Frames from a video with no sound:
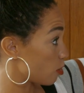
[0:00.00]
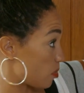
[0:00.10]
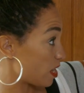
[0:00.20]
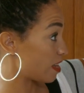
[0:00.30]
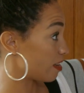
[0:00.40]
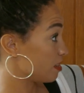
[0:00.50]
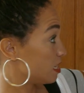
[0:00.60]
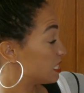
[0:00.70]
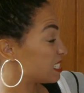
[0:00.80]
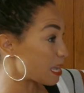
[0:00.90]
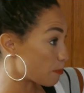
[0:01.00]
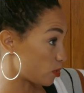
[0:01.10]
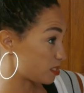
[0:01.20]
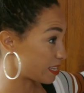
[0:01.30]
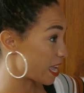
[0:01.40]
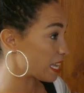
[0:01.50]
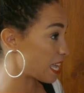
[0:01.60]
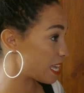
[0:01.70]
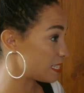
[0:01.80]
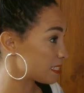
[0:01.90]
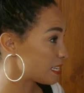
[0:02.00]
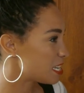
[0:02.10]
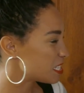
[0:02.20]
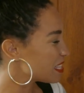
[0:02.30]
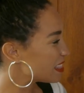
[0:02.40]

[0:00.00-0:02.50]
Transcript: up here, separate staircase. So